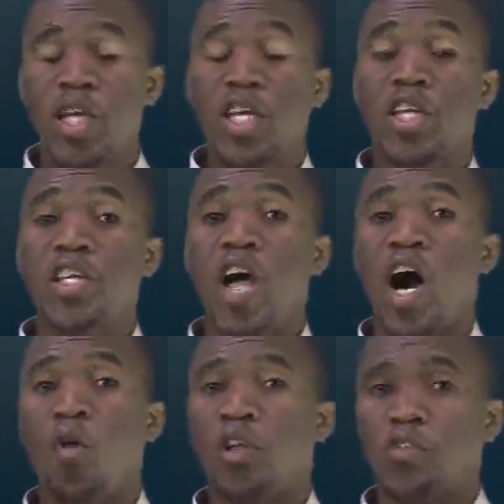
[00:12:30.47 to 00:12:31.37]
in
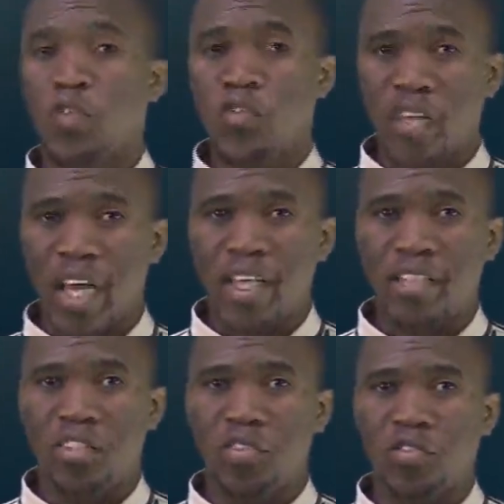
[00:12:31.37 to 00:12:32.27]
our
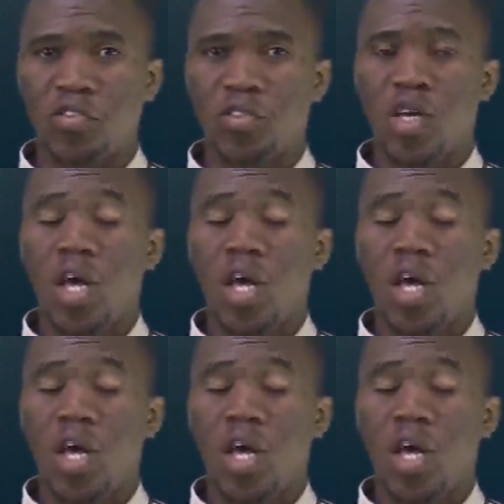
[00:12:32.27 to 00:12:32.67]
societies